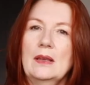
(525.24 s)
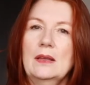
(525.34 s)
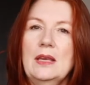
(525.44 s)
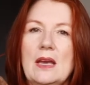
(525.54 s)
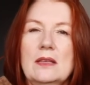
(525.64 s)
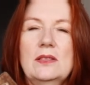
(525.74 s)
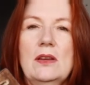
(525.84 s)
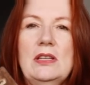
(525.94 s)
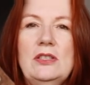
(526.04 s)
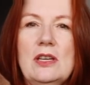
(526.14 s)
Yeah,
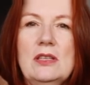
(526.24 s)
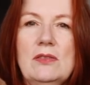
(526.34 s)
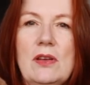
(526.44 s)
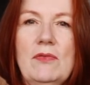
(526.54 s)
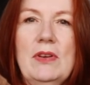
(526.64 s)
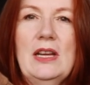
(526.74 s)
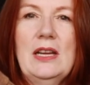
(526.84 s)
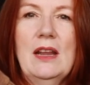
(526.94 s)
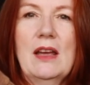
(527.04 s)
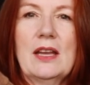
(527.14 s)
so I just really
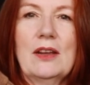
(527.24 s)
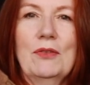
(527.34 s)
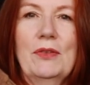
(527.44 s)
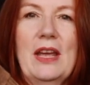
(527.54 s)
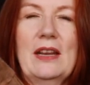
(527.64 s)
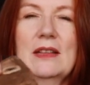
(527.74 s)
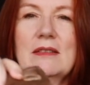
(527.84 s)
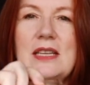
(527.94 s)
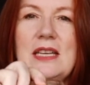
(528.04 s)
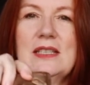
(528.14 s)
like all that little
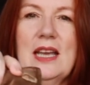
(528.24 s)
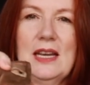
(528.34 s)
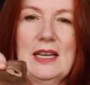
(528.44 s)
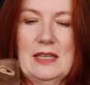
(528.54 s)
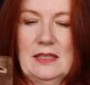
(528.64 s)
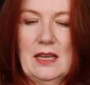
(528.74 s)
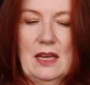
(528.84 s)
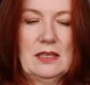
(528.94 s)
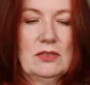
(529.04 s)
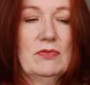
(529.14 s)
detailing
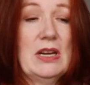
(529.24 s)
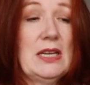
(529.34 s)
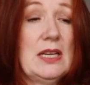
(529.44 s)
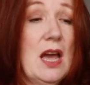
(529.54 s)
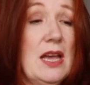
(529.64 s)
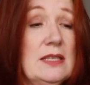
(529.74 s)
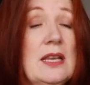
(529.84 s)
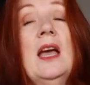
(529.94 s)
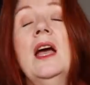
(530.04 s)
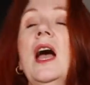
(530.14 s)
inside. It's really nice.
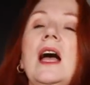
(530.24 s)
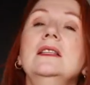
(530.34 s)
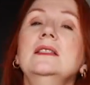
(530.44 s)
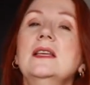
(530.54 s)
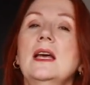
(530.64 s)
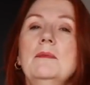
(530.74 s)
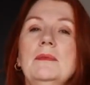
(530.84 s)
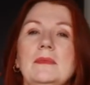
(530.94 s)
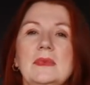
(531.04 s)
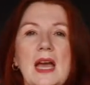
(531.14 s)
And
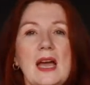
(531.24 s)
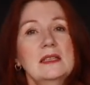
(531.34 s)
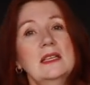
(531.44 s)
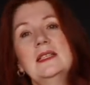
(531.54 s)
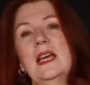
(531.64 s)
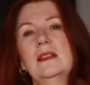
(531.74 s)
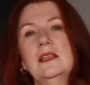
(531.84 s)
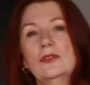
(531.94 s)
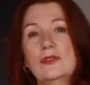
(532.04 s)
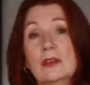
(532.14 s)
um, yeah, as I say, the
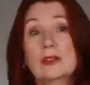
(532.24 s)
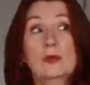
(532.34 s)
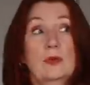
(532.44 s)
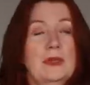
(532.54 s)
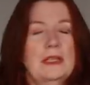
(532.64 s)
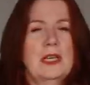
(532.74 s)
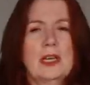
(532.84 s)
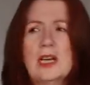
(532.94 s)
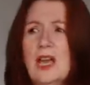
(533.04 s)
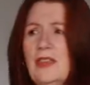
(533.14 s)
instructions are pretty
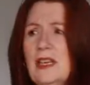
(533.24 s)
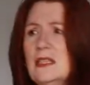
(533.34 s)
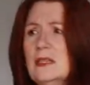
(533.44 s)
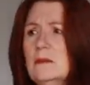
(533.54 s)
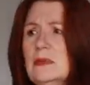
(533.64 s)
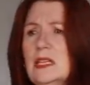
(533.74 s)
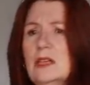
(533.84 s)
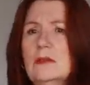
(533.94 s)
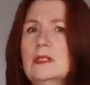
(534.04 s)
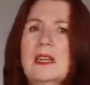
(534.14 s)
good. I think somebody
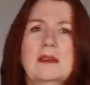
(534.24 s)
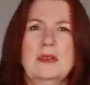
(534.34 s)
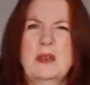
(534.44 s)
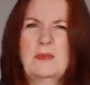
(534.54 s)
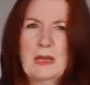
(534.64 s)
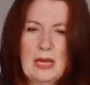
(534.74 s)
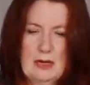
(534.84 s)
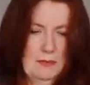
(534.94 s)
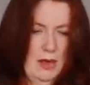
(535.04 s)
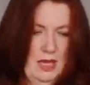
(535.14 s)
who's an absolute
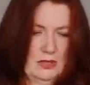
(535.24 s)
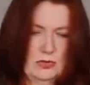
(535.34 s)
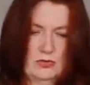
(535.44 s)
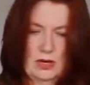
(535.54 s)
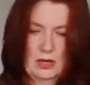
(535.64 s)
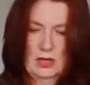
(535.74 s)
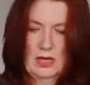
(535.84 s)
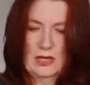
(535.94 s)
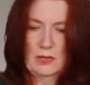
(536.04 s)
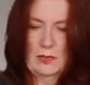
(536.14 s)
beginner might struggle a
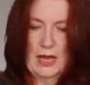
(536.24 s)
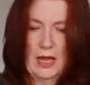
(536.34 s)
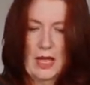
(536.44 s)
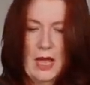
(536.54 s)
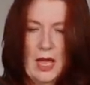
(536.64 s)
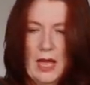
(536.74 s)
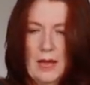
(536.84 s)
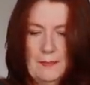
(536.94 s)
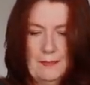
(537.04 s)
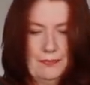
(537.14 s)
little bit,
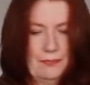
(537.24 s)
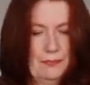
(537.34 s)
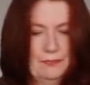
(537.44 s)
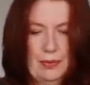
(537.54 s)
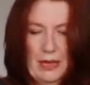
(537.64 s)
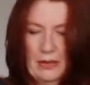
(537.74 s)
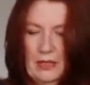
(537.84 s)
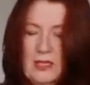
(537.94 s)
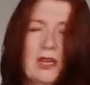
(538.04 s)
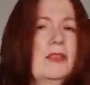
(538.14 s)
um, but
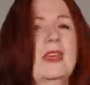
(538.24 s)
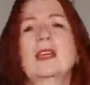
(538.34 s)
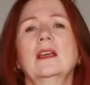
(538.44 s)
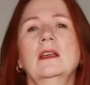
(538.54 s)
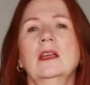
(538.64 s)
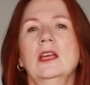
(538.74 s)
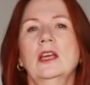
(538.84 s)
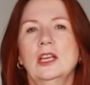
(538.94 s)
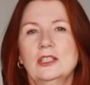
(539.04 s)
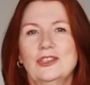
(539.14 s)
there's nothing
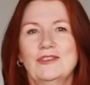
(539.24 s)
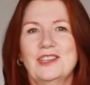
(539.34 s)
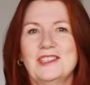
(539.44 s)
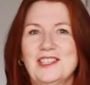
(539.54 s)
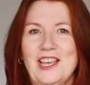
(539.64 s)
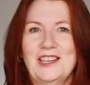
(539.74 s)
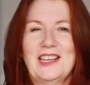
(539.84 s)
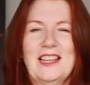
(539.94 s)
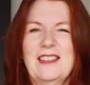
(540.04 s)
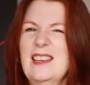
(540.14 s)
too
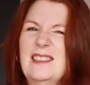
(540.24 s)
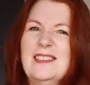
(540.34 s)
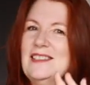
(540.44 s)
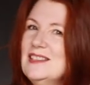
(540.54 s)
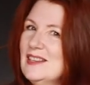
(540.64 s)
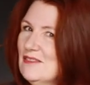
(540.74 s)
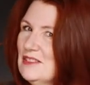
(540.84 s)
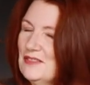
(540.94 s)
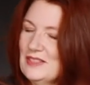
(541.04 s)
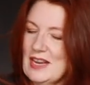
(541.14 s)
concerning in this, just a
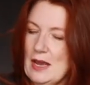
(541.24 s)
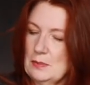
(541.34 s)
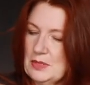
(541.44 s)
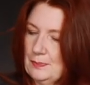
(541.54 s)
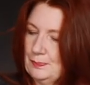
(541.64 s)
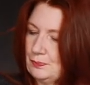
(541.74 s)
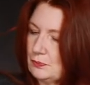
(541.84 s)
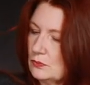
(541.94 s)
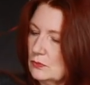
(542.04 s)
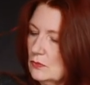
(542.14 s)
series of steps.
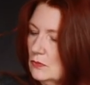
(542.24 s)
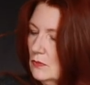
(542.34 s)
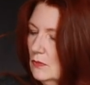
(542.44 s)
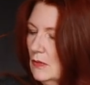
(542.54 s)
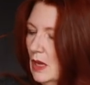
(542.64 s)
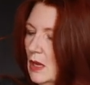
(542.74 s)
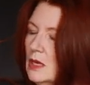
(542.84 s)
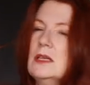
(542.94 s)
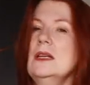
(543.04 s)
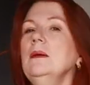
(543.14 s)

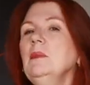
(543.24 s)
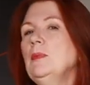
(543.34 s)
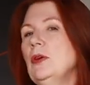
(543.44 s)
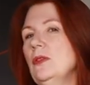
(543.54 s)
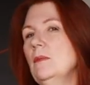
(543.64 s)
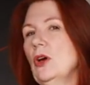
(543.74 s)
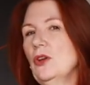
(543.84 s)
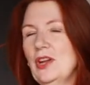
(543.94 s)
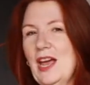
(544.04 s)
So let me put them on,